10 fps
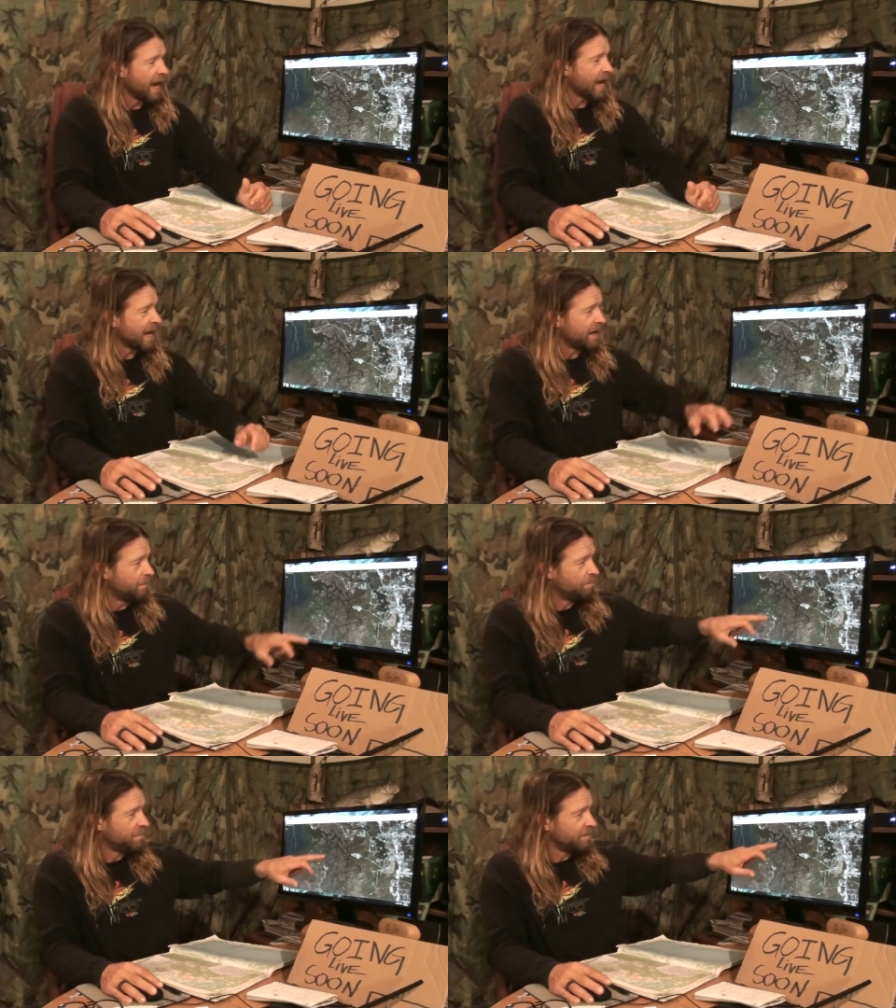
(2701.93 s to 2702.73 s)

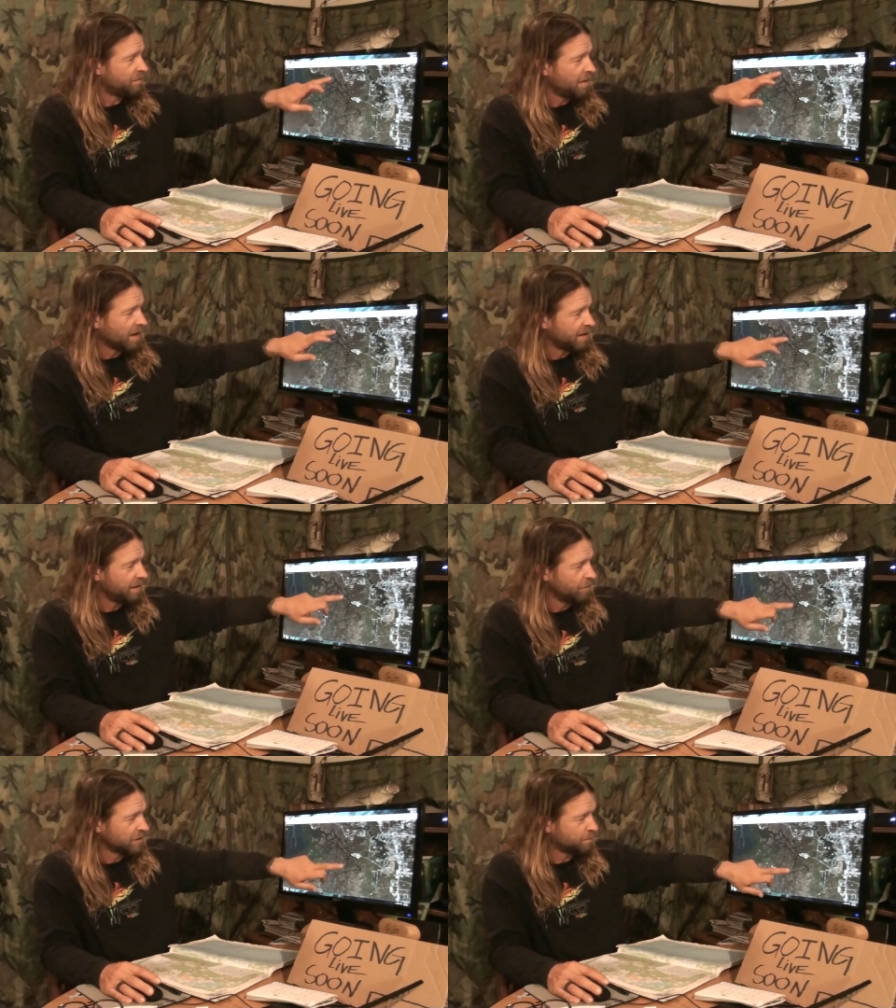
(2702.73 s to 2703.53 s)
and fuck,
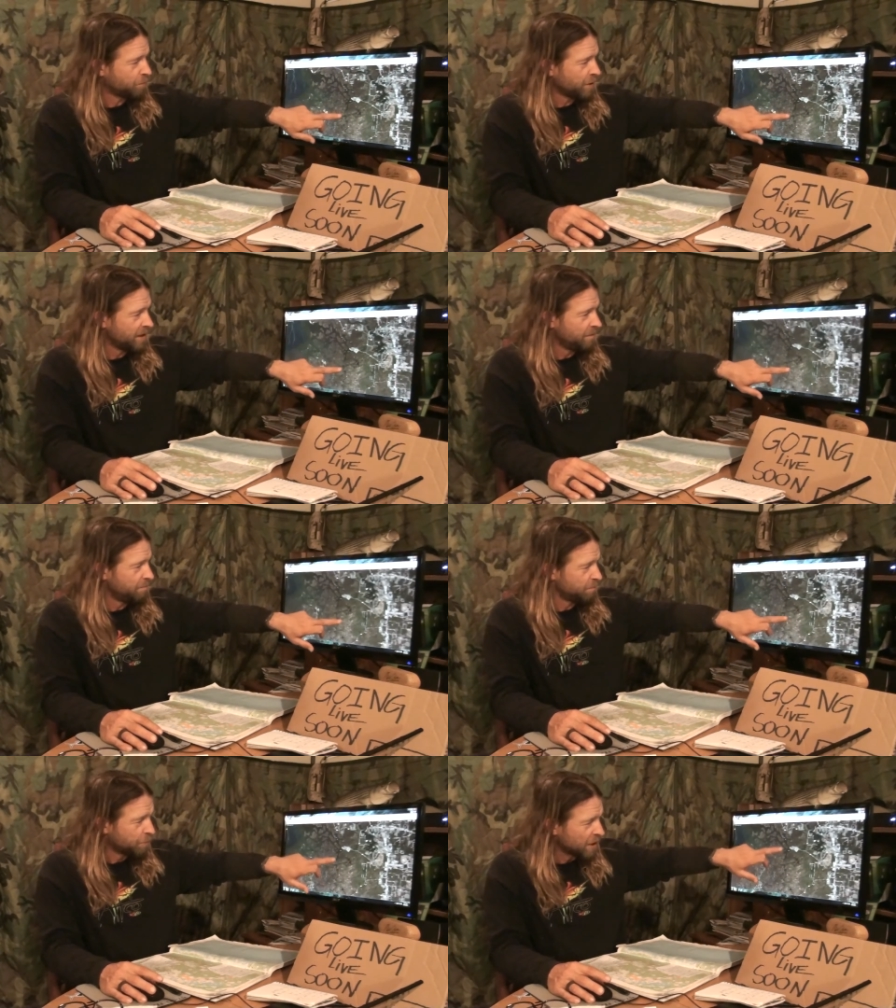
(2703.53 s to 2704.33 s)
it was pretty
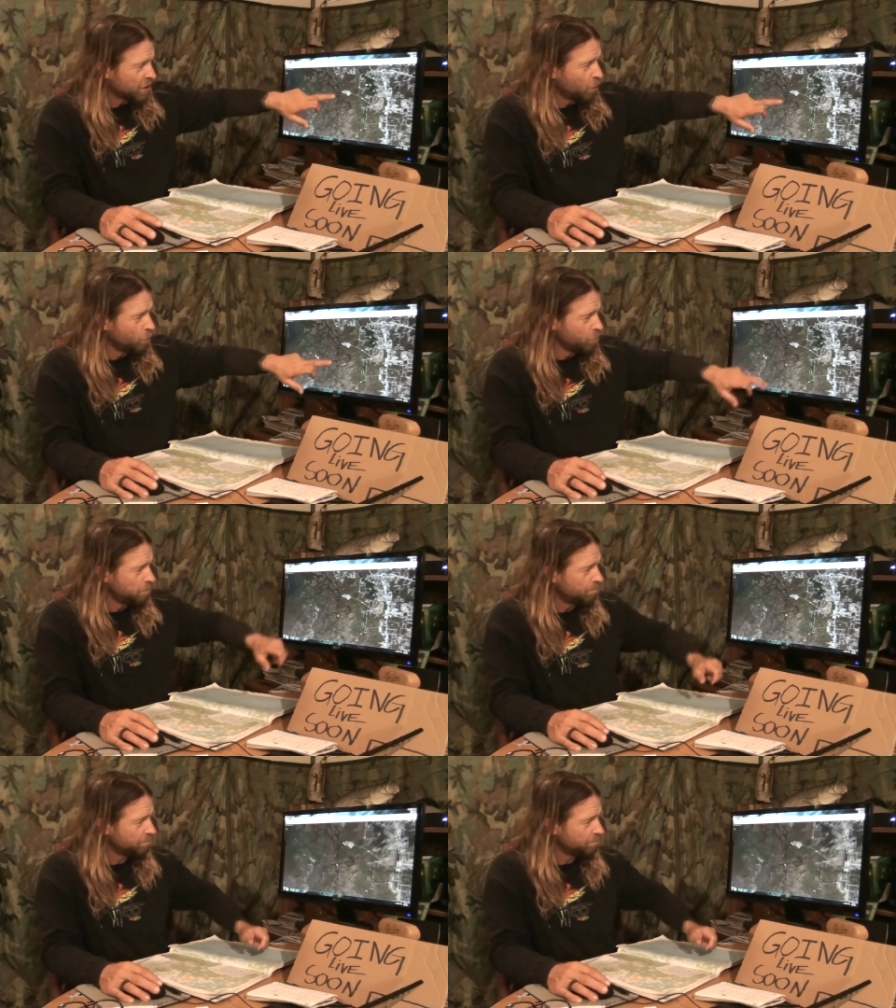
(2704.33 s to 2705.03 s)
cool.